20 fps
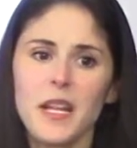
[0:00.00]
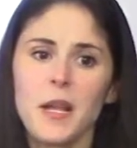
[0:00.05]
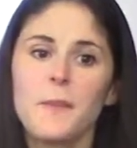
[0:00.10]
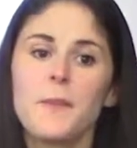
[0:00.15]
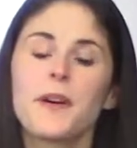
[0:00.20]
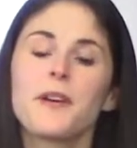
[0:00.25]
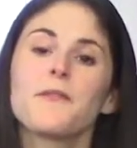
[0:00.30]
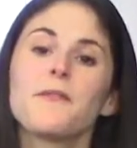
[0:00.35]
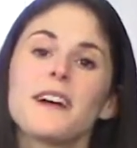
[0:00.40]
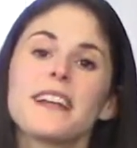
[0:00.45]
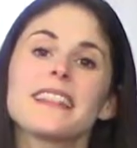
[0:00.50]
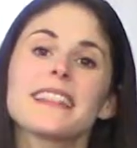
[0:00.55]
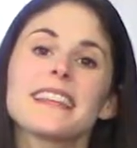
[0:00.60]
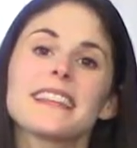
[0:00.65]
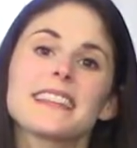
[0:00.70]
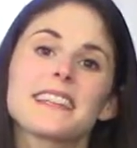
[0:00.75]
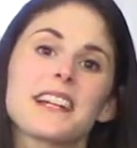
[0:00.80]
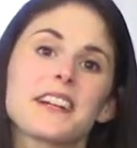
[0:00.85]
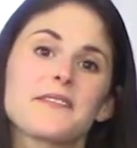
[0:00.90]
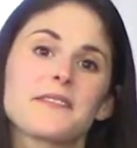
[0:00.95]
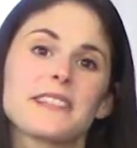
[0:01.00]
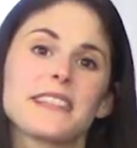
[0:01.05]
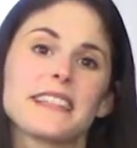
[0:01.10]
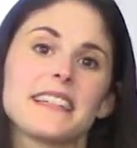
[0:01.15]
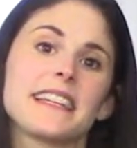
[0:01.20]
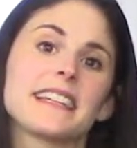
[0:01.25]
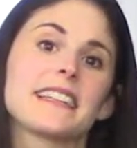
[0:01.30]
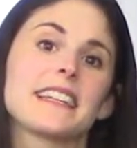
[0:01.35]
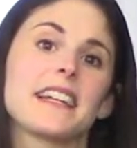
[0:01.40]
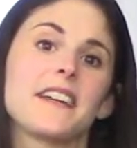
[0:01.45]
But one thing that I really
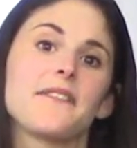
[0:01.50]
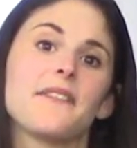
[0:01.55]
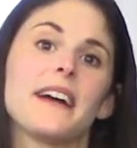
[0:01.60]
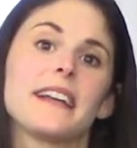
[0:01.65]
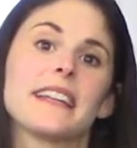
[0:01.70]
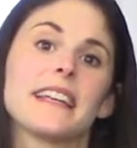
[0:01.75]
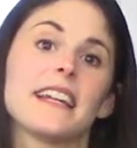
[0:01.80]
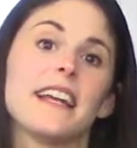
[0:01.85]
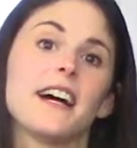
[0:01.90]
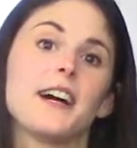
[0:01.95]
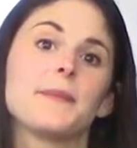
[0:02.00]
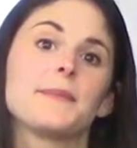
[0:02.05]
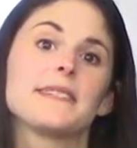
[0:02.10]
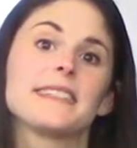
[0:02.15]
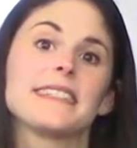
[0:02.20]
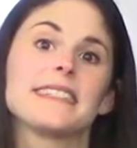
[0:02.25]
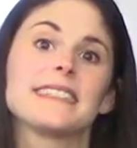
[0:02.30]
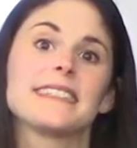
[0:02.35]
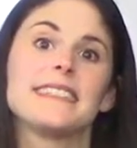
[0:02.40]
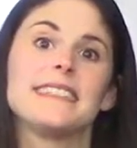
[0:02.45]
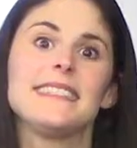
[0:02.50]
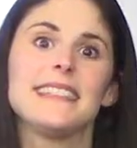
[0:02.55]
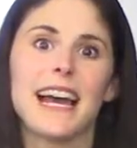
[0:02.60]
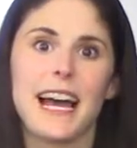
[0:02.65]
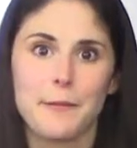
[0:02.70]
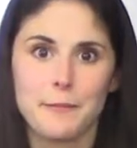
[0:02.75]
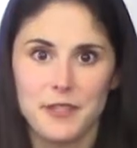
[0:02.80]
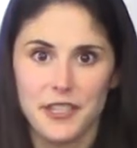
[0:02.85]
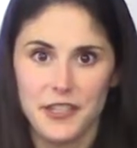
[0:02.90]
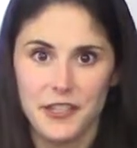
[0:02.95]
like that I find that helps is
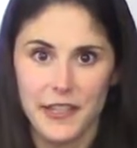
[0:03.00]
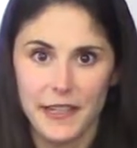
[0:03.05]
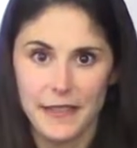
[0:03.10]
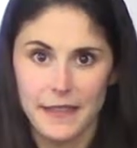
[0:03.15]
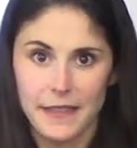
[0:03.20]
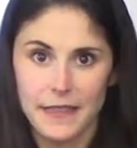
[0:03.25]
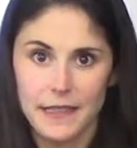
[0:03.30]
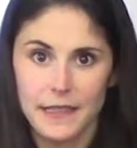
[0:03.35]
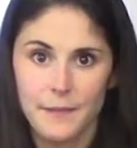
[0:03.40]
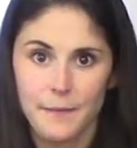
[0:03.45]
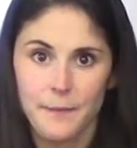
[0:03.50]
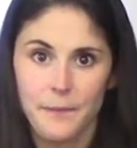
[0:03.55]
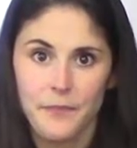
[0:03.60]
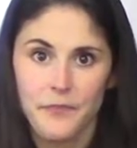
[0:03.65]
adaptogens.